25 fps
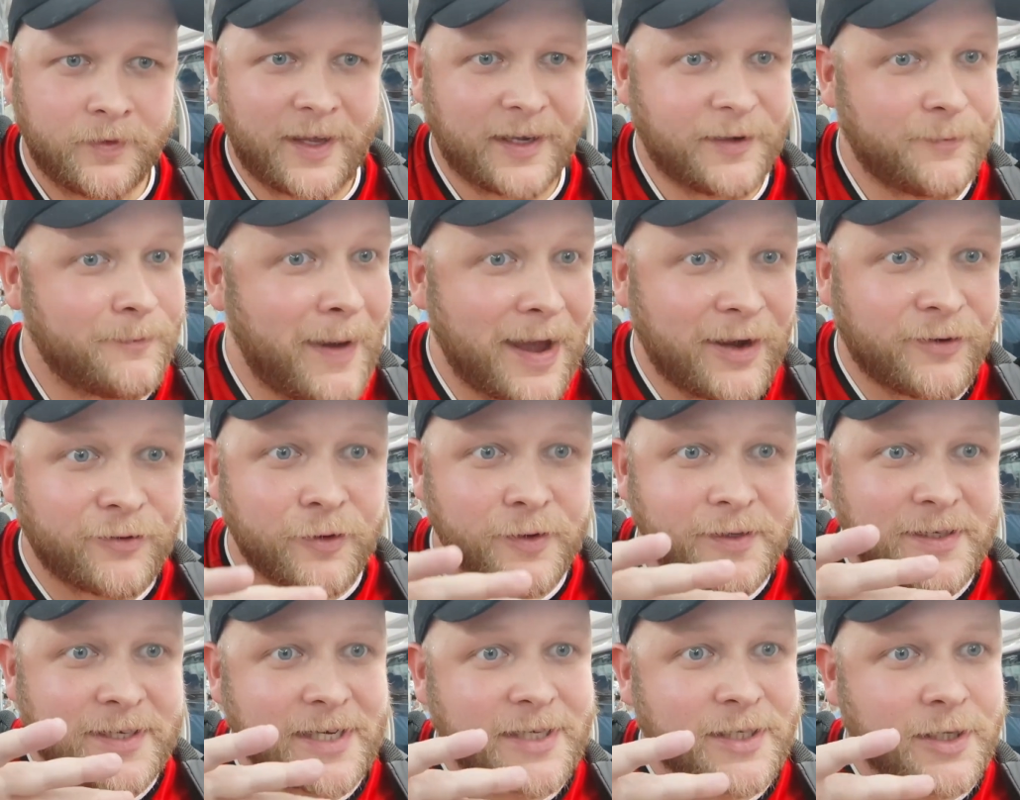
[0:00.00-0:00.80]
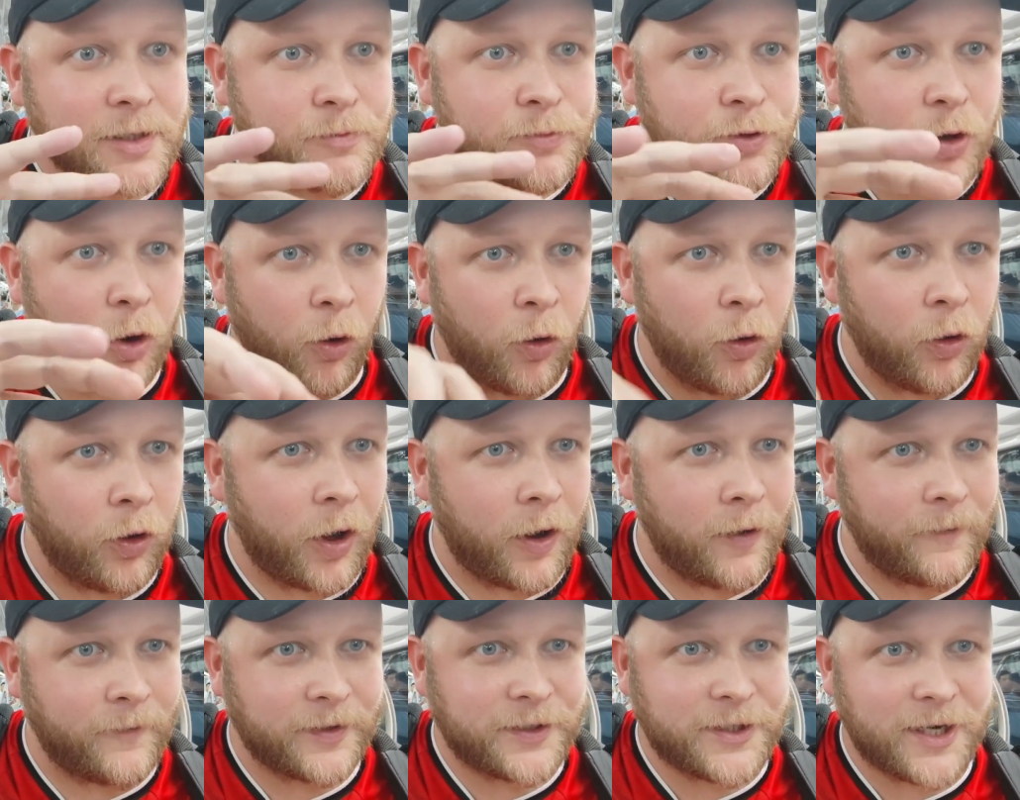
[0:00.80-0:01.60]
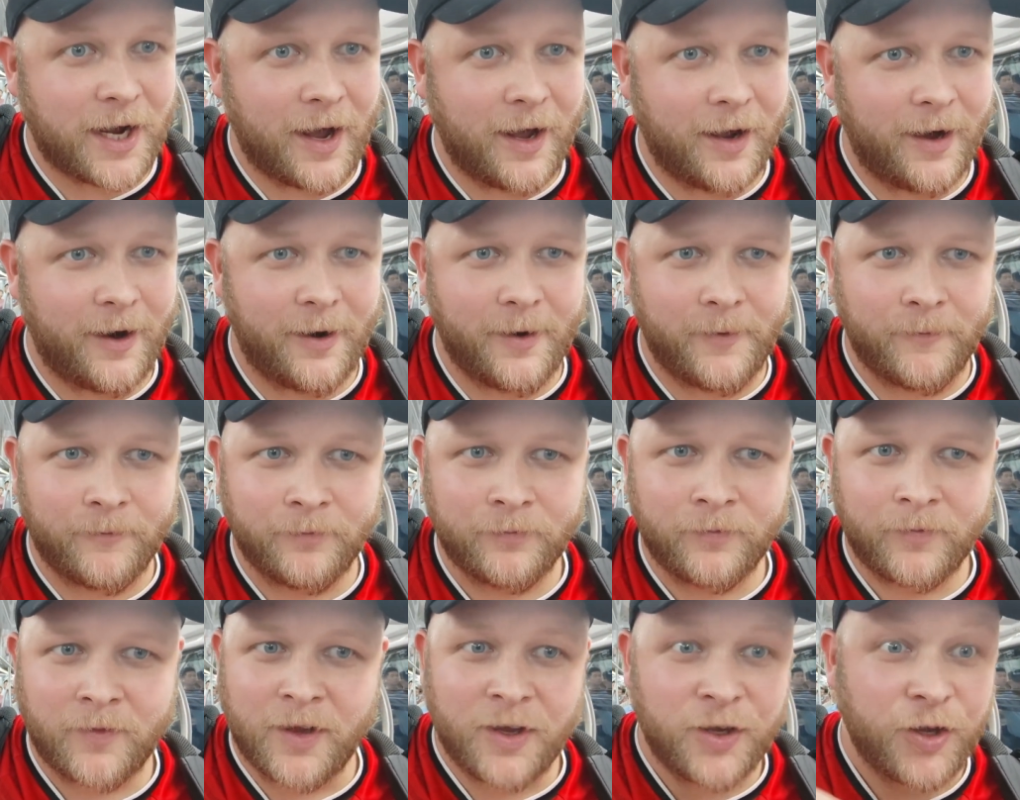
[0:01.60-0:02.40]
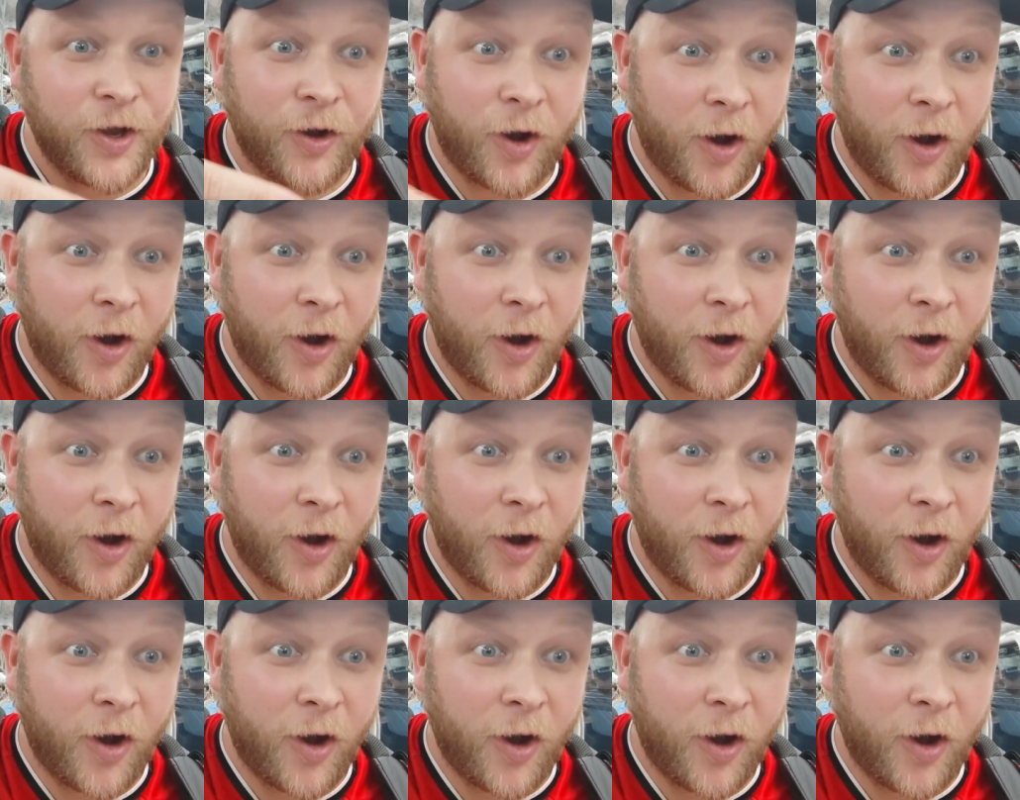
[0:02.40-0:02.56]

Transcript: There's metro systems all over China.